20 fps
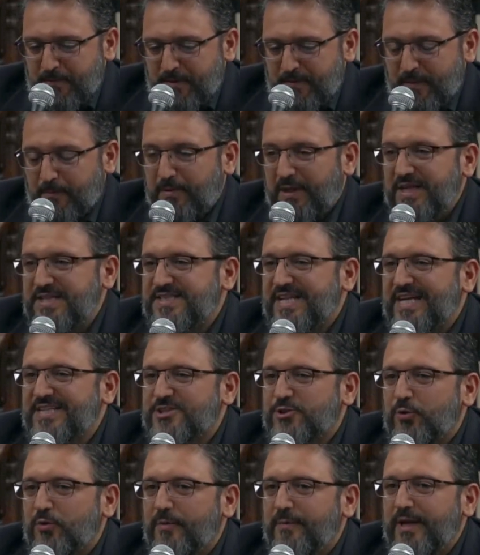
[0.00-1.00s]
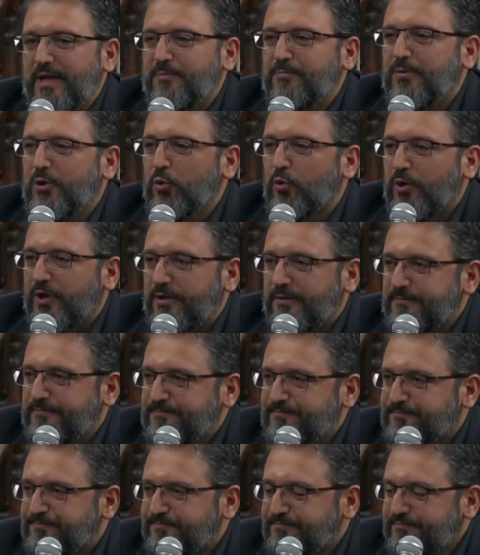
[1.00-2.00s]
The place has to remain pure.
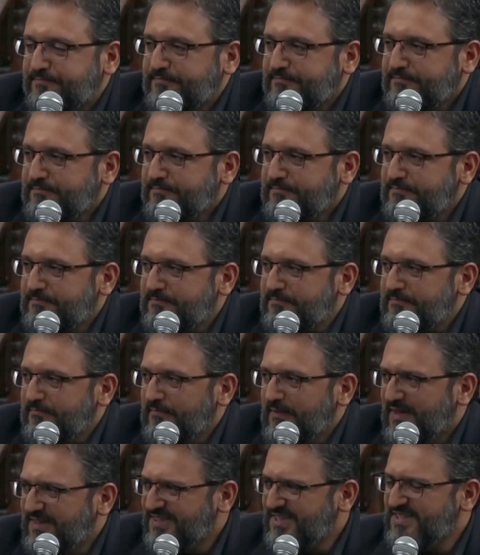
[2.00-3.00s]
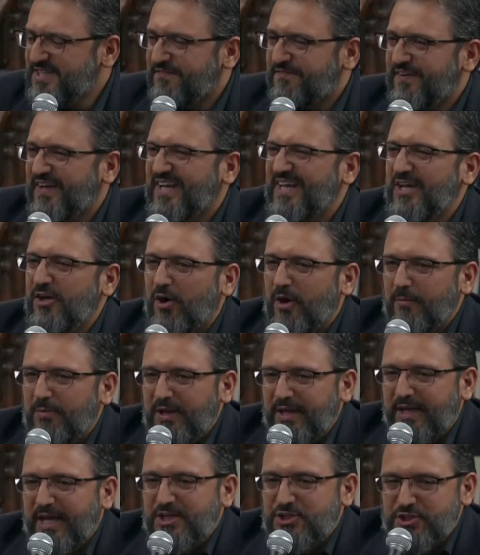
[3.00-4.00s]
This is a fiqhi
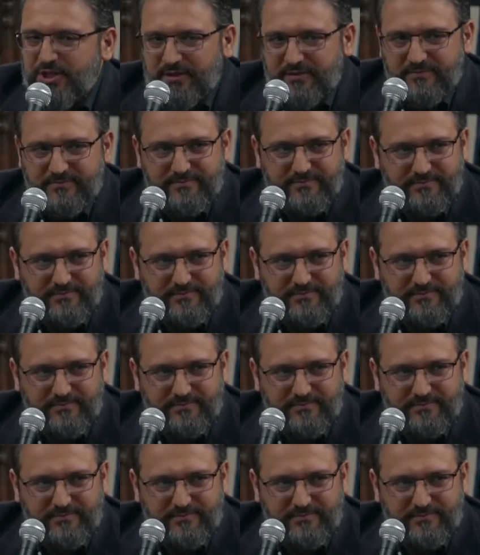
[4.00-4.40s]
obligation.